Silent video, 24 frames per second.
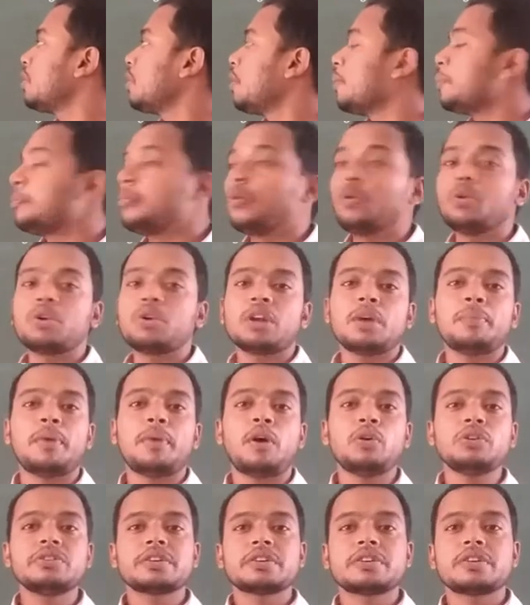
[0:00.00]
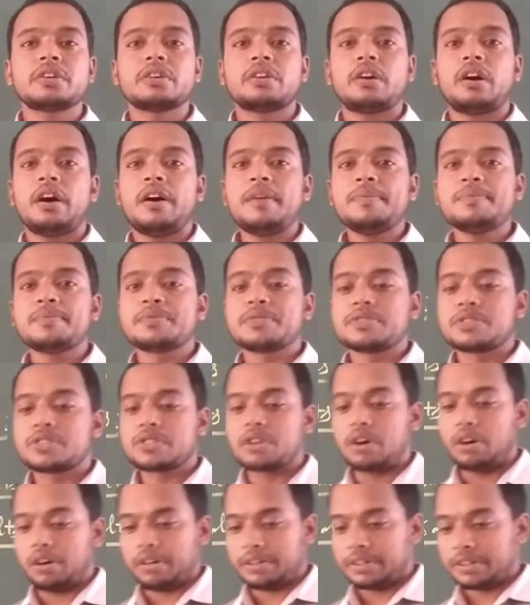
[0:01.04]
more about
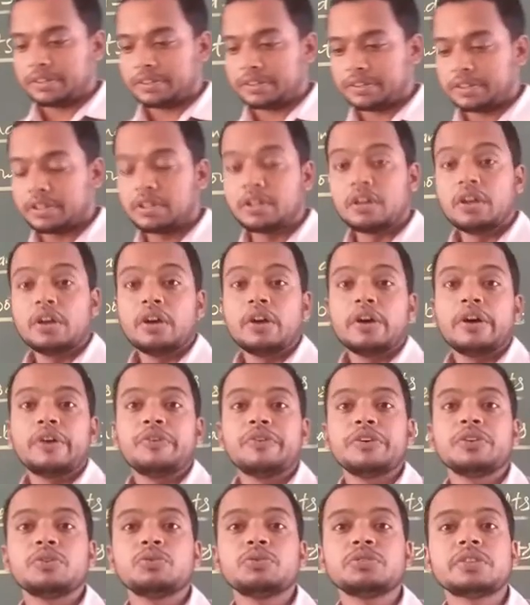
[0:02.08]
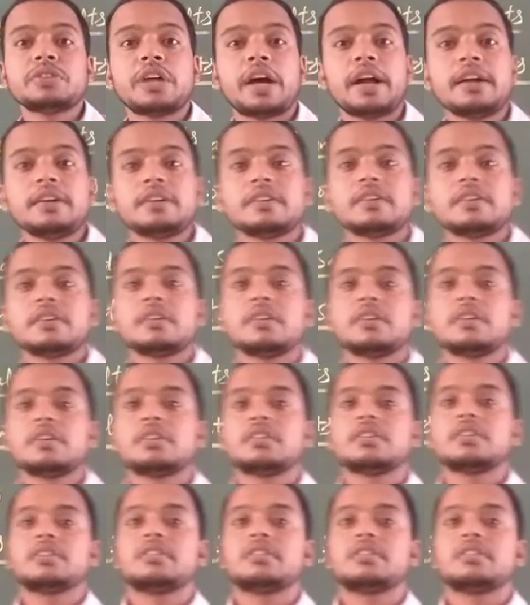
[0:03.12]
salt. We know that